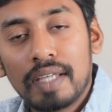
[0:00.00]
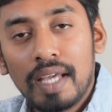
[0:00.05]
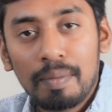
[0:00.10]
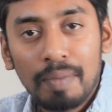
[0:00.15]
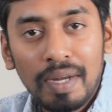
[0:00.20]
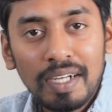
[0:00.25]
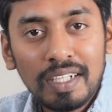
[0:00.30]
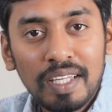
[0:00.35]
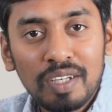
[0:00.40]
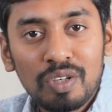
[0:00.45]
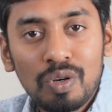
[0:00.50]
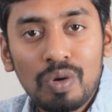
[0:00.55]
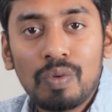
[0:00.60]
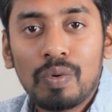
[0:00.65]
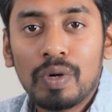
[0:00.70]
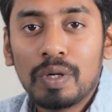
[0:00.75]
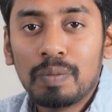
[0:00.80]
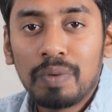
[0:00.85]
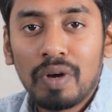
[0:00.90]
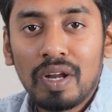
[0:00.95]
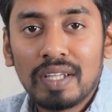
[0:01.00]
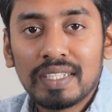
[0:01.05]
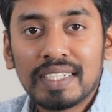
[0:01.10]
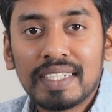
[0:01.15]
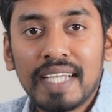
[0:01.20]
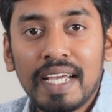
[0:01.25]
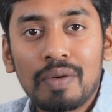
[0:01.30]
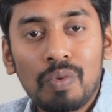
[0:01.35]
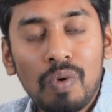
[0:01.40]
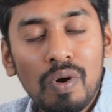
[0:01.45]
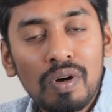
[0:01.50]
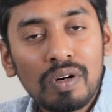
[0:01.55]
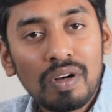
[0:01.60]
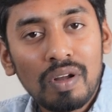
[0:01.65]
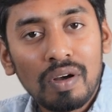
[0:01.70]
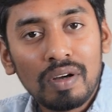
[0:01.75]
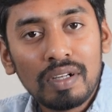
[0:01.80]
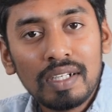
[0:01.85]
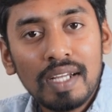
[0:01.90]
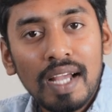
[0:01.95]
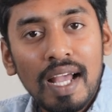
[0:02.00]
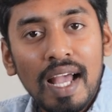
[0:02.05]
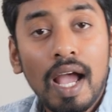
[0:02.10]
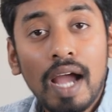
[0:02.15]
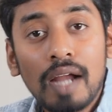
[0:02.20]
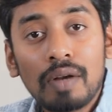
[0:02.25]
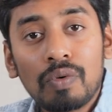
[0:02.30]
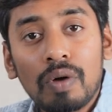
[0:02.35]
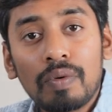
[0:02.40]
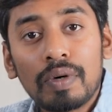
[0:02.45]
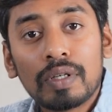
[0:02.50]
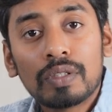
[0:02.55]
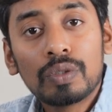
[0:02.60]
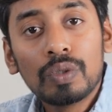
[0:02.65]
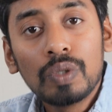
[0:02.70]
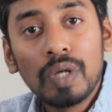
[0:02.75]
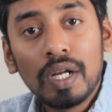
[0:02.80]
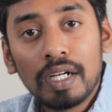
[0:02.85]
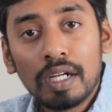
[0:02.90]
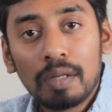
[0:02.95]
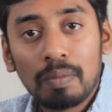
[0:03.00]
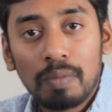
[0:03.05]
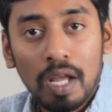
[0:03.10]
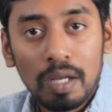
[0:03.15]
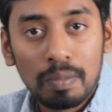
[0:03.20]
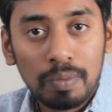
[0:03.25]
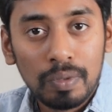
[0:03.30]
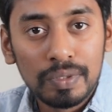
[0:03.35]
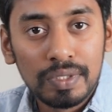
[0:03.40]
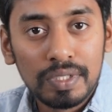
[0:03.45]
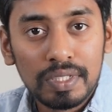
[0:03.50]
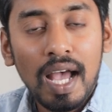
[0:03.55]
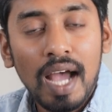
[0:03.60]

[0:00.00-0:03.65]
A month ago, one project I worked on had over 200 blog posts,